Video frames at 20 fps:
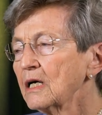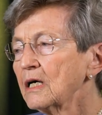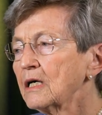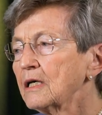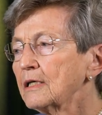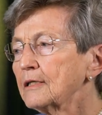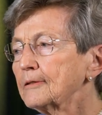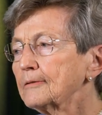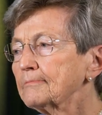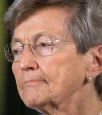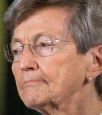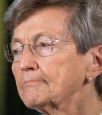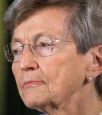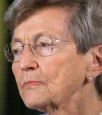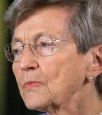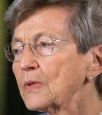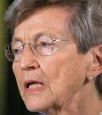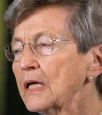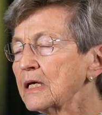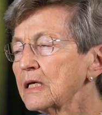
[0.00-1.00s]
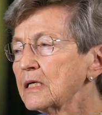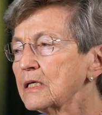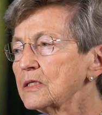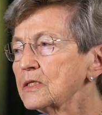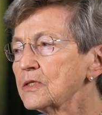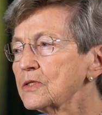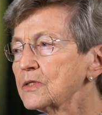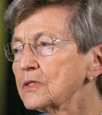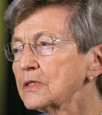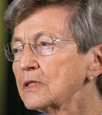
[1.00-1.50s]
um,
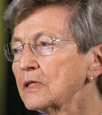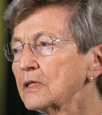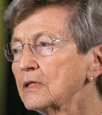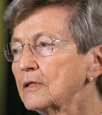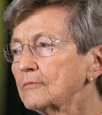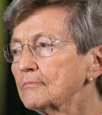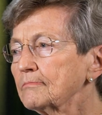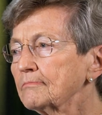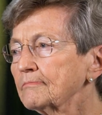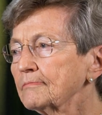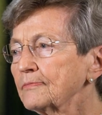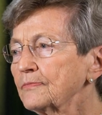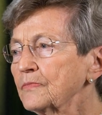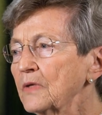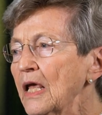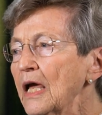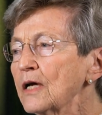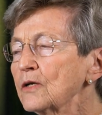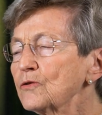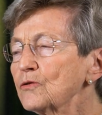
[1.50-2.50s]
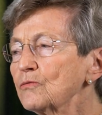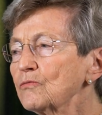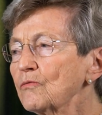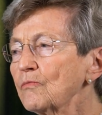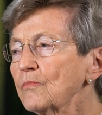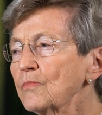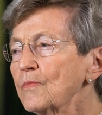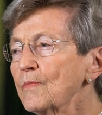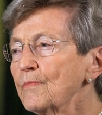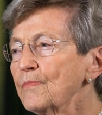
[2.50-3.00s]
and um, to
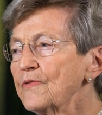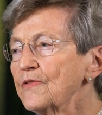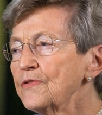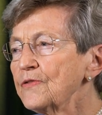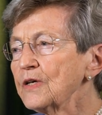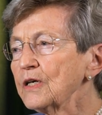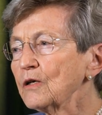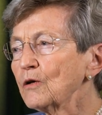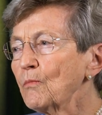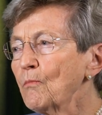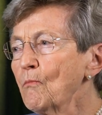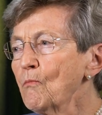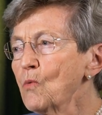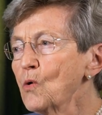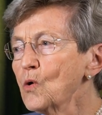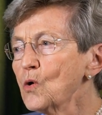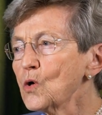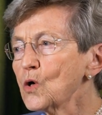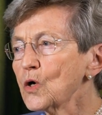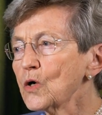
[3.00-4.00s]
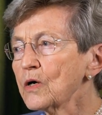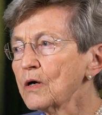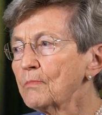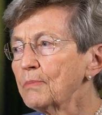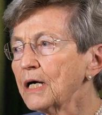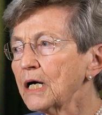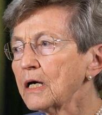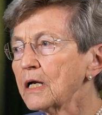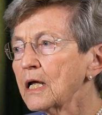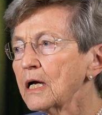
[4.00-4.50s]
think more
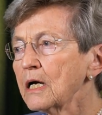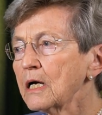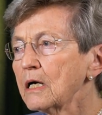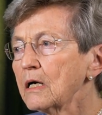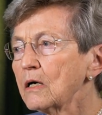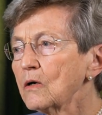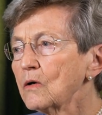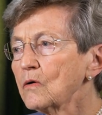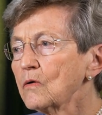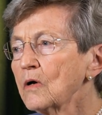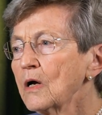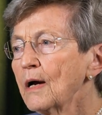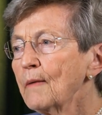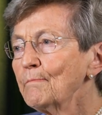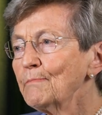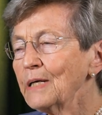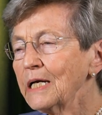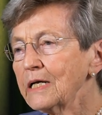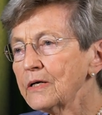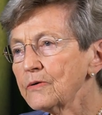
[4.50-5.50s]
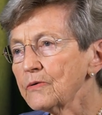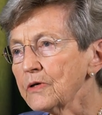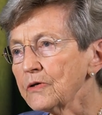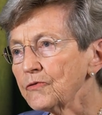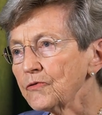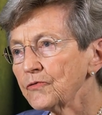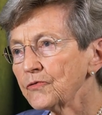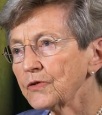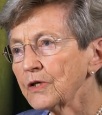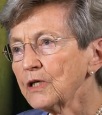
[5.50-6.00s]
about how
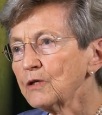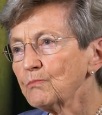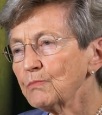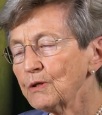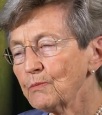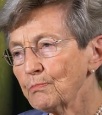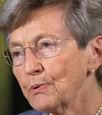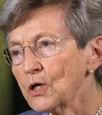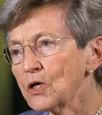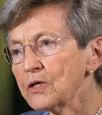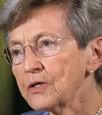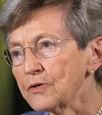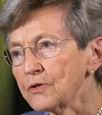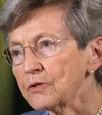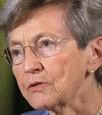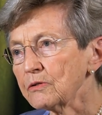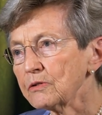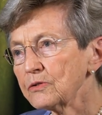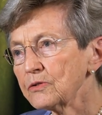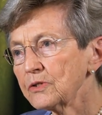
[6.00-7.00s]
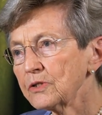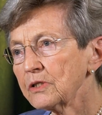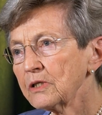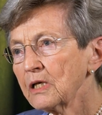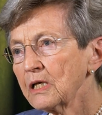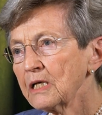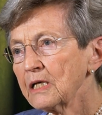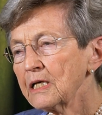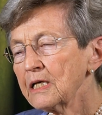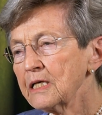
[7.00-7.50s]
parents can be partners
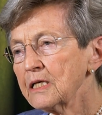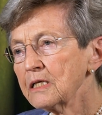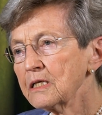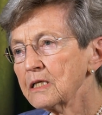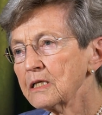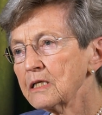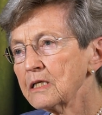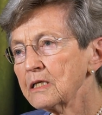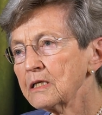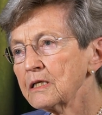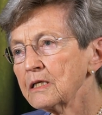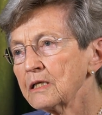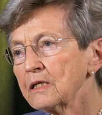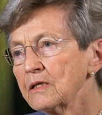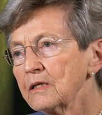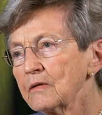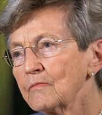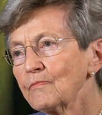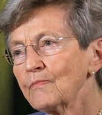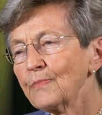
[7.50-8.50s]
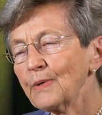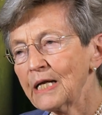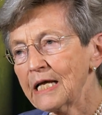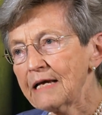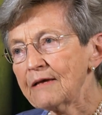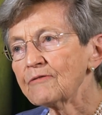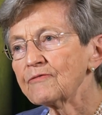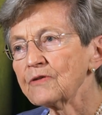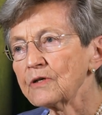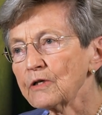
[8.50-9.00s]
in, in
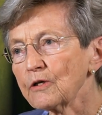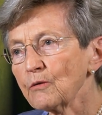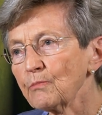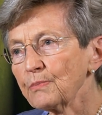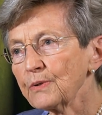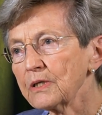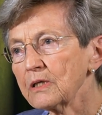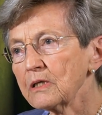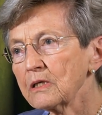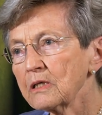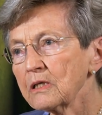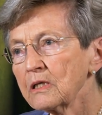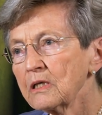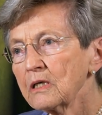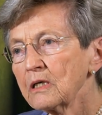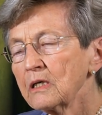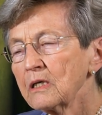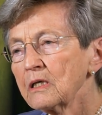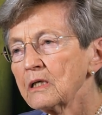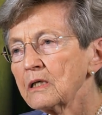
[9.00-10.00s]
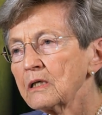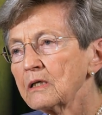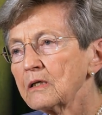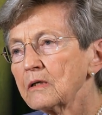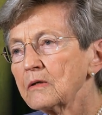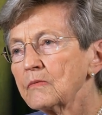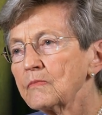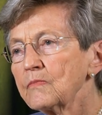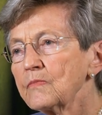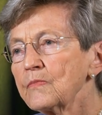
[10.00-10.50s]
play therapy
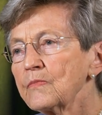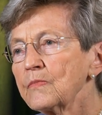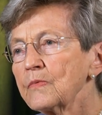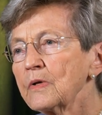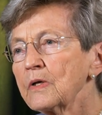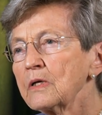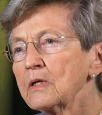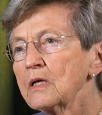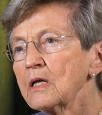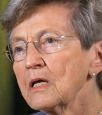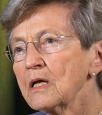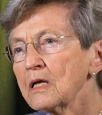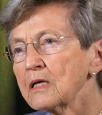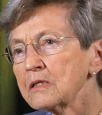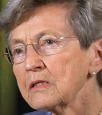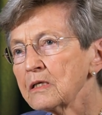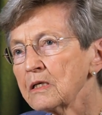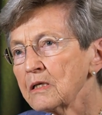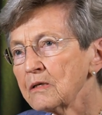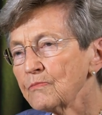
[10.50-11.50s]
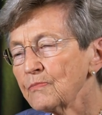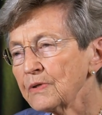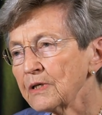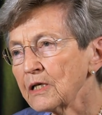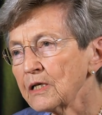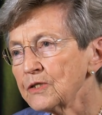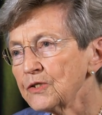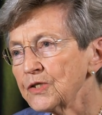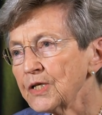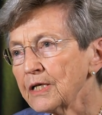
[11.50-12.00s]
um,
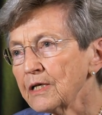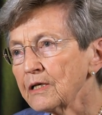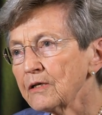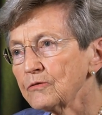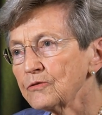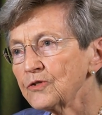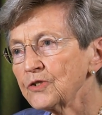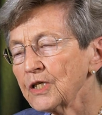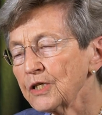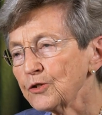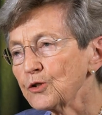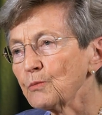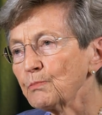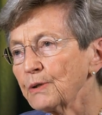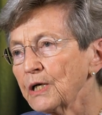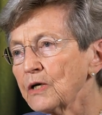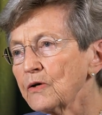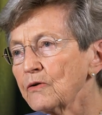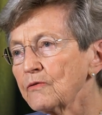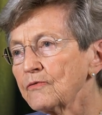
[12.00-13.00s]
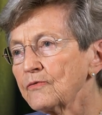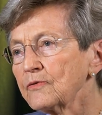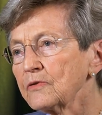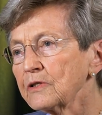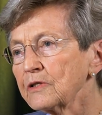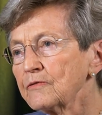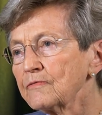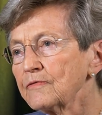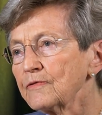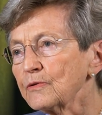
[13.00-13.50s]
because they have such a powerful
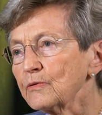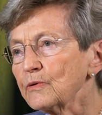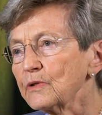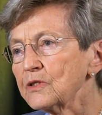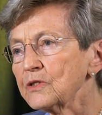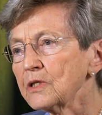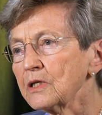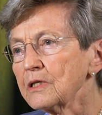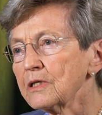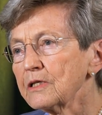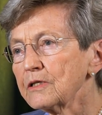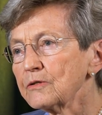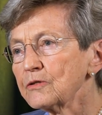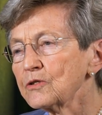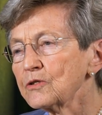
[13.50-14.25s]
influence on their